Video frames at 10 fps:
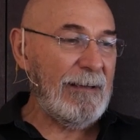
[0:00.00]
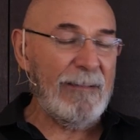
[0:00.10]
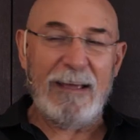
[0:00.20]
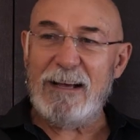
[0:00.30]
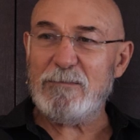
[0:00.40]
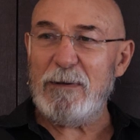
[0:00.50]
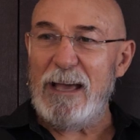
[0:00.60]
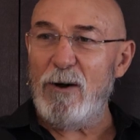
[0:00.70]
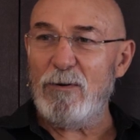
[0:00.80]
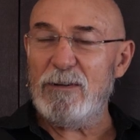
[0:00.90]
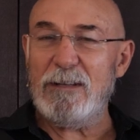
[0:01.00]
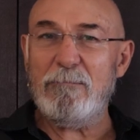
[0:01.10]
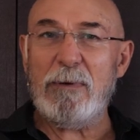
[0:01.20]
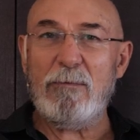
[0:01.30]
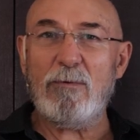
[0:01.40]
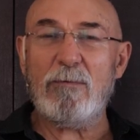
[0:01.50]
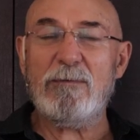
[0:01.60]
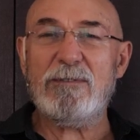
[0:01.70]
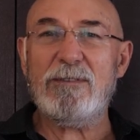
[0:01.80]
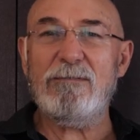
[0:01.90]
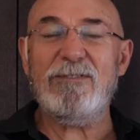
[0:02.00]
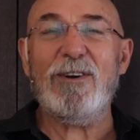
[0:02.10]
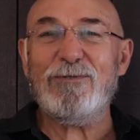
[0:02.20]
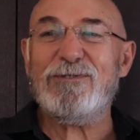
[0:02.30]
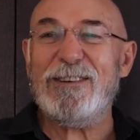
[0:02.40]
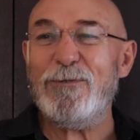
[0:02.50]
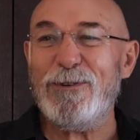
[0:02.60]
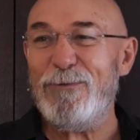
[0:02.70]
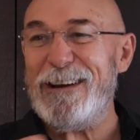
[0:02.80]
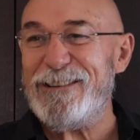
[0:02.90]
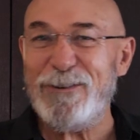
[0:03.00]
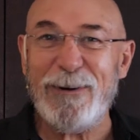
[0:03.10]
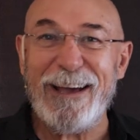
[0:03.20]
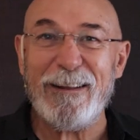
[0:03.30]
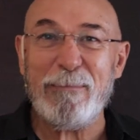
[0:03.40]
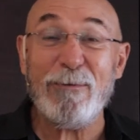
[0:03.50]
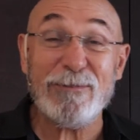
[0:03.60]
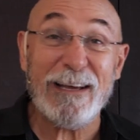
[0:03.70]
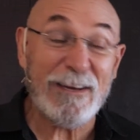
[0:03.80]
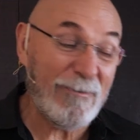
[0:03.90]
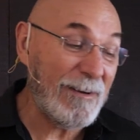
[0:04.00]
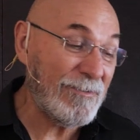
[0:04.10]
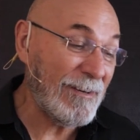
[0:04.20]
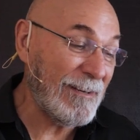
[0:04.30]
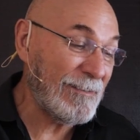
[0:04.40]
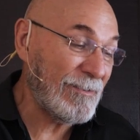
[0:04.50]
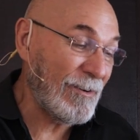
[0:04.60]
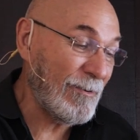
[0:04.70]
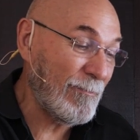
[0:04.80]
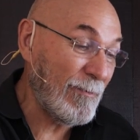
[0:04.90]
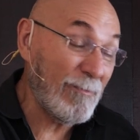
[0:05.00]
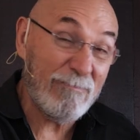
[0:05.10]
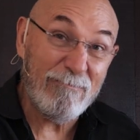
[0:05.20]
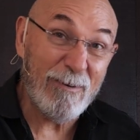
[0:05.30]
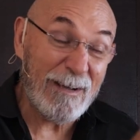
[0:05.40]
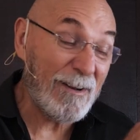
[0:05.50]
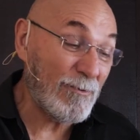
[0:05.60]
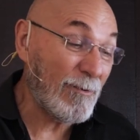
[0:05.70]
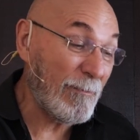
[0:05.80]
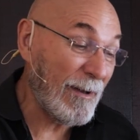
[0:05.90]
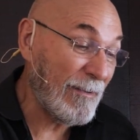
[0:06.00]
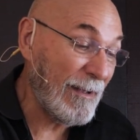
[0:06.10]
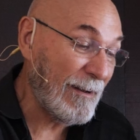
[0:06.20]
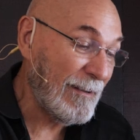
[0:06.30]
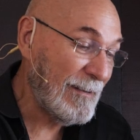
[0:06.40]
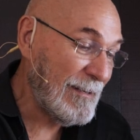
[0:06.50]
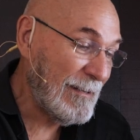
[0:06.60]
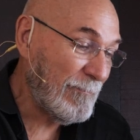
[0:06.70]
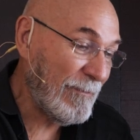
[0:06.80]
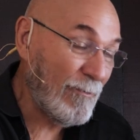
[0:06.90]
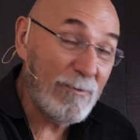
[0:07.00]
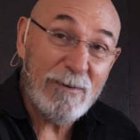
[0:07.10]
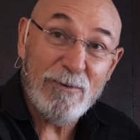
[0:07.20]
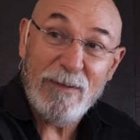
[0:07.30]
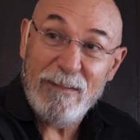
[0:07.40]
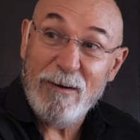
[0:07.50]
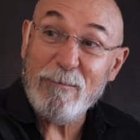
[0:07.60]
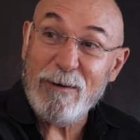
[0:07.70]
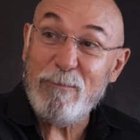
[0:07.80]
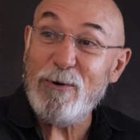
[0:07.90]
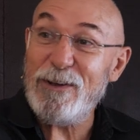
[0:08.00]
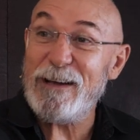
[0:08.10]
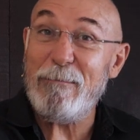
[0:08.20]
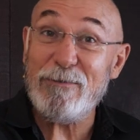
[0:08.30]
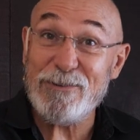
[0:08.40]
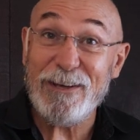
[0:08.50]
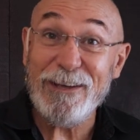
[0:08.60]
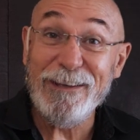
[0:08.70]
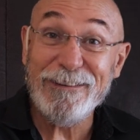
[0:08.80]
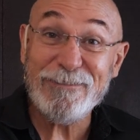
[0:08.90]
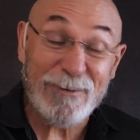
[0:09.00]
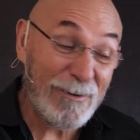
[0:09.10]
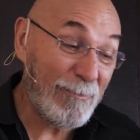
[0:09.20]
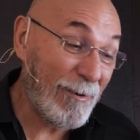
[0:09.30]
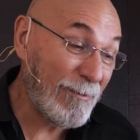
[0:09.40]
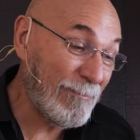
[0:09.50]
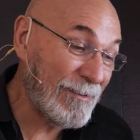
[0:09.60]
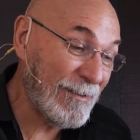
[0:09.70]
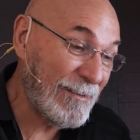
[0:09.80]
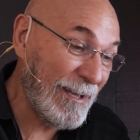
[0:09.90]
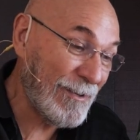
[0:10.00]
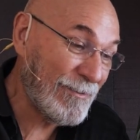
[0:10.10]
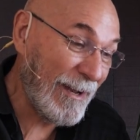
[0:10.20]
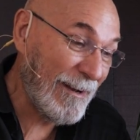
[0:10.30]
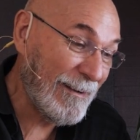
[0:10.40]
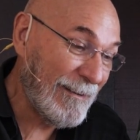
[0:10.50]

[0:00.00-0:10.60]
And they ask me, how do the people, you know, steal your energy, or how do people take your energy? And so we're going to talk about that. Before we do that, though, I'm going to pour you a cup of tea. So welcome to the Teahouse chat.